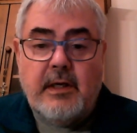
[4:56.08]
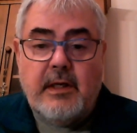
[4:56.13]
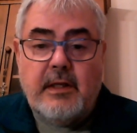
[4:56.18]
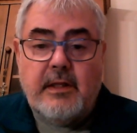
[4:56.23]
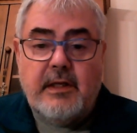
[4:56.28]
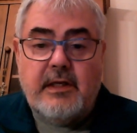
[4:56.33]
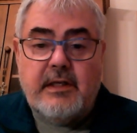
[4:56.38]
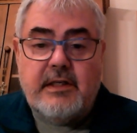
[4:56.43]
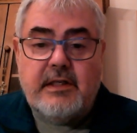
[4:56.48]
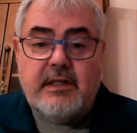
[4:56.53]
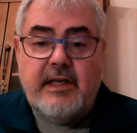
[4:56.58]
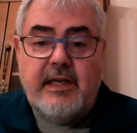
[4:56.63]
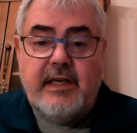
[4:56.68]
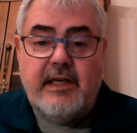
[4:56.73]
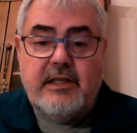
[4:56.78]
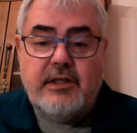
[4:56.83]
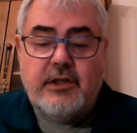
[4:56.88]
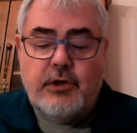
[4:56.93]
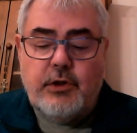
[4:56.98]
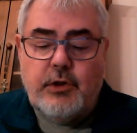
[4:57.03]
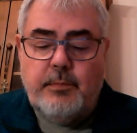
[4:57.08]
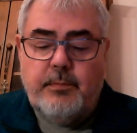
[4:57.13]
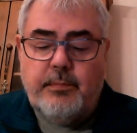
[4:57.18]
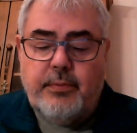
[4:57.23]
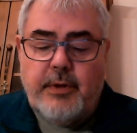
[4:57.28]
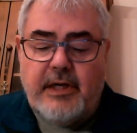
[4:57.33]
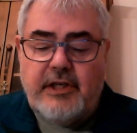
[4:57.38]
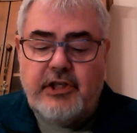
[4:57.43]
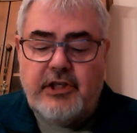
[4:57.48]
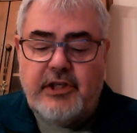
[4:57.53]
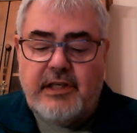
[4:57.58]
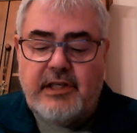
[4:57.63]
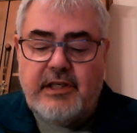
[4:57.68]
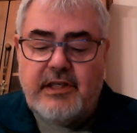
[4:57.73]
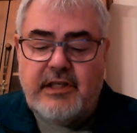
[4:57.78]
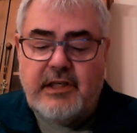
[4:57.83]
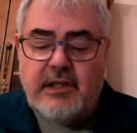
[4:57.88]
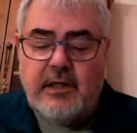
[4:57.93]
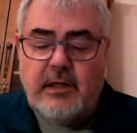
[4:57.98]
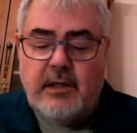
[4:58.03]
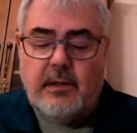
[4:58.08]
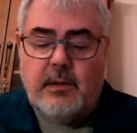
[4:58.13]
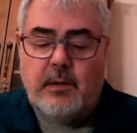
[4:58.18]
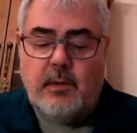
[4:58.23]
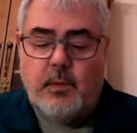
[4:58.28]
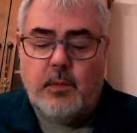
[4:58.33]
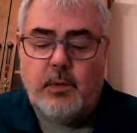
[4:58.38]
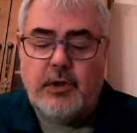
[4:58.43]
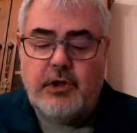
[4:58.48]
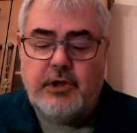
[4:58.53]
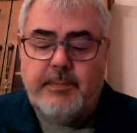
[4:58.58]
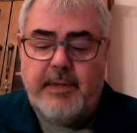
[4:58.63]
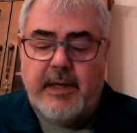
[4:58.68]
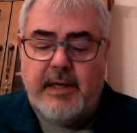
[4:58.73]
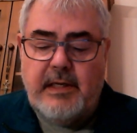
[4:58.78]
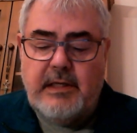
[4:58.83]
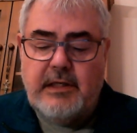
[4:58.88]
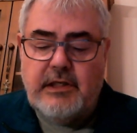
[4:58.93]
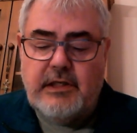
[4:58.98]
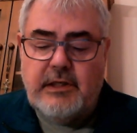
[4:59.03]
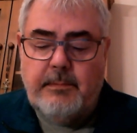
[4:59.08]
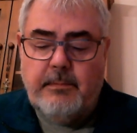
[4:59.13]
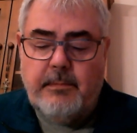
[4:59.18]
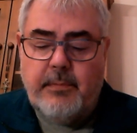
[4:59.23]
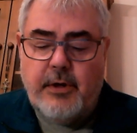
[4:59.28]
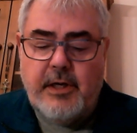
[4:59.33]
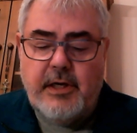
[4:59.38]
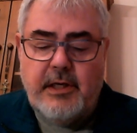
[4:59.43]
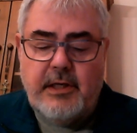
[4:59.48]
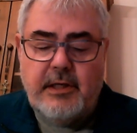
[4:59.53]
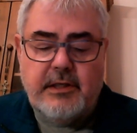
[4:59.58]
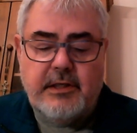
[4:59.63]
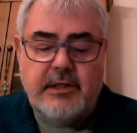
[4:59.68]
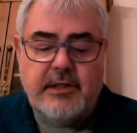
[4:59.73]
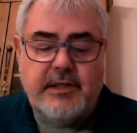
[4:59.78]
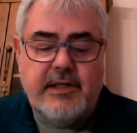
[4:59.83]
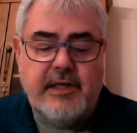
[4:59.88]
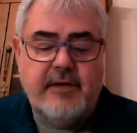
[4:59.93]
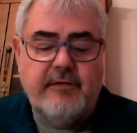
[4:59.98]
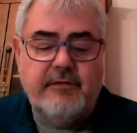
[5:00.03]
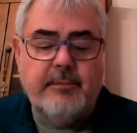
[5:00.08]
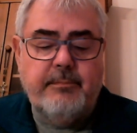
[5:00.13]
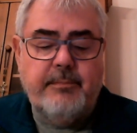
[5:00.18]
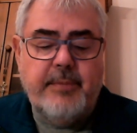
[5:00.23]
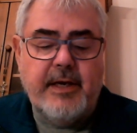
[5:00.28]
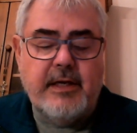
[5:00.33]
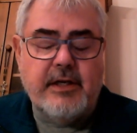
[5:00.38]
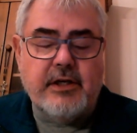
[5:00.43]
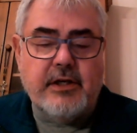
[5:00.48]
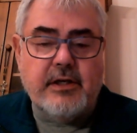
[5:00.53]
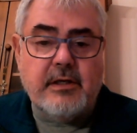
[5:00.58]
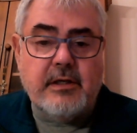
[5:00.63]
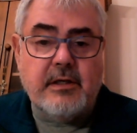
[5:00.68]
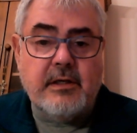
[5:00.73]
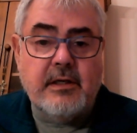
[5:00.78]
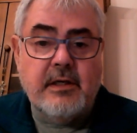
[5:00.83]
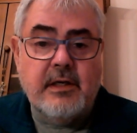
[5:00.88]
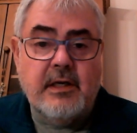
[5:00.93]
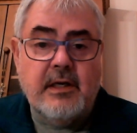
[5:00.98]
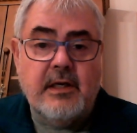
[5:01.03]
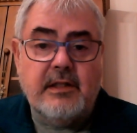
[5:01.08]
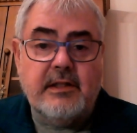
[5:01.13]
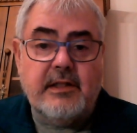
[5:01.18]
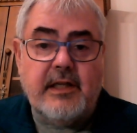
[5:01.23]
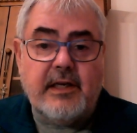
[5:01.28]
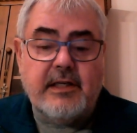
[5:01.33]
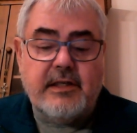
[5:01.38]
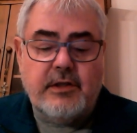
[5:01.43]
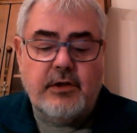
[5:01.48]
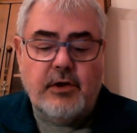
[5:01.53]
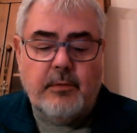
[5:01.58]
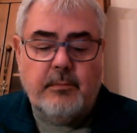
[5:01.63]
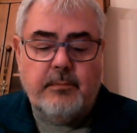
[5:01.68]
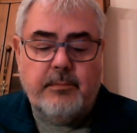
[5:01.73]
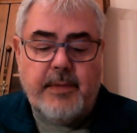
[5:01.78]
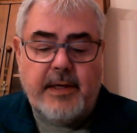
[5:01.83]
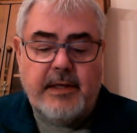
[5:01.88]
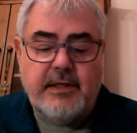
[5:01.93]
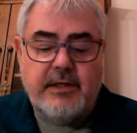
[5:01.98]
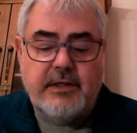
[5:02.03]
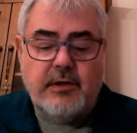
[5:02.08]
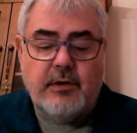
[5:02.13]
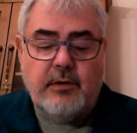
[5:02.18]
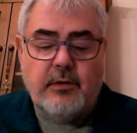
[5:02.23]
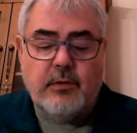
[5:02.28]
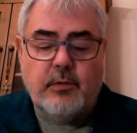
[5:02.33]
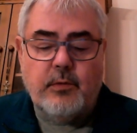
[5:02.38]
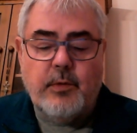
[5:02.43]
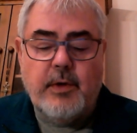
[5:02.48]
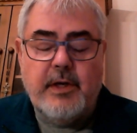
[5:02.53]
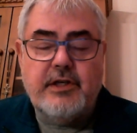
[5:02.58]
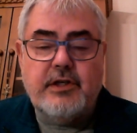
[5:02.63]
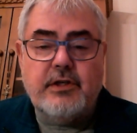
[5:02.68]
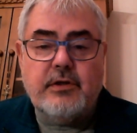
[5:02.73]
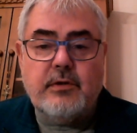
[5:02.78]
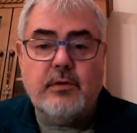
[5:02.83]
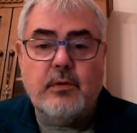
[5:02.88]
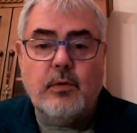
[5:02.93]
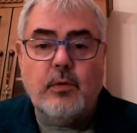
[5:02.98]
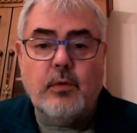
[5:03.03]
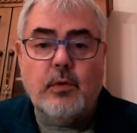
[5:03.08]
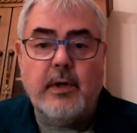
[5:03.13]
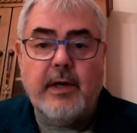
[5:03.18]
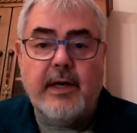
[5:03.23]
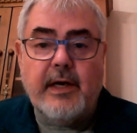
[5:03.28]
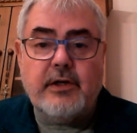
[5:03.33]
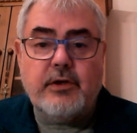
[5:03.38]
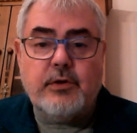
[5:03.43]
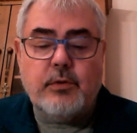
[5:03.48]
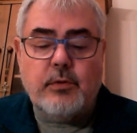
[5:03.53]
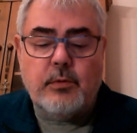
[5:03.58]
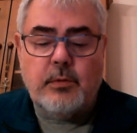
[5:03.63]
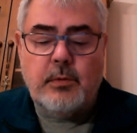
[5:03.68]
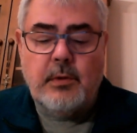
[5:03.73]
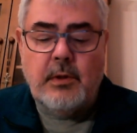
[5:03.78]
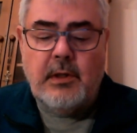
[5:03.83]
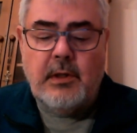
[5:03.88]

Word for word: This leads to prejudice, which means preconceived opinion that is not based on reason or actual